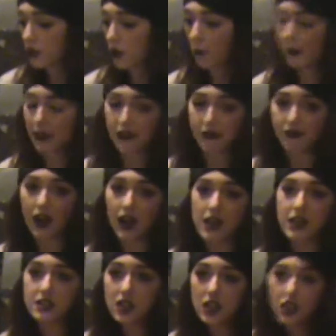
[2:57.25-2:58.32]
not be
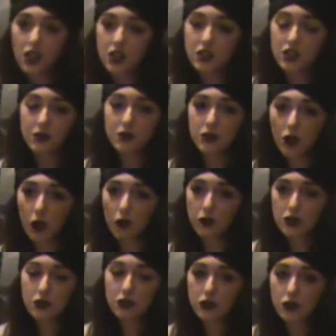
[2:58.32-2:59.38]
afraid to not
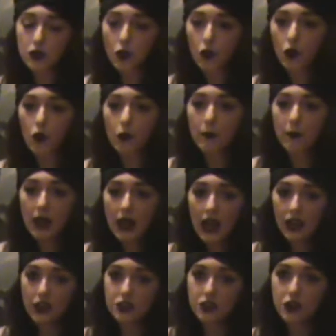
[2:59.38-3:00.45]
do the norm,
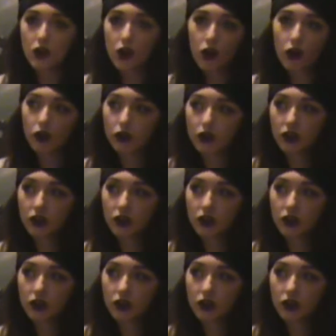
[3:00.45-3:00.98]
and to not,